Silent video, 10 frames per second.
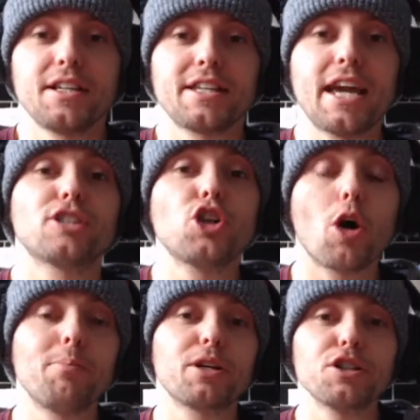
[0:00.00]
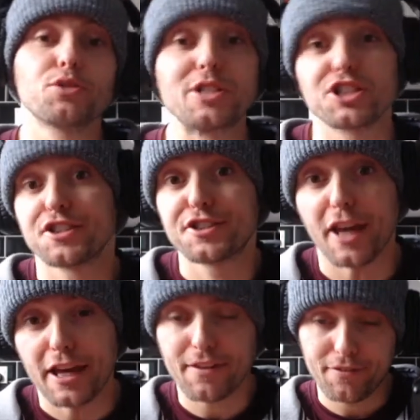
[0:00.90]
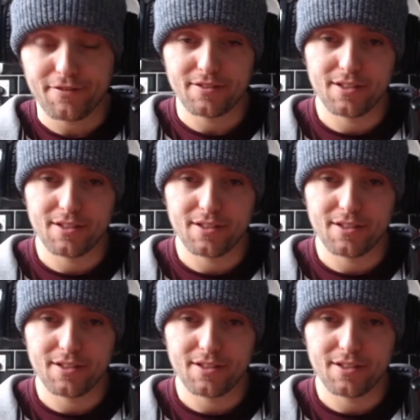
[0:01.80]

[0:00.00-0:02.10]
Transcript: get a job because it's safe,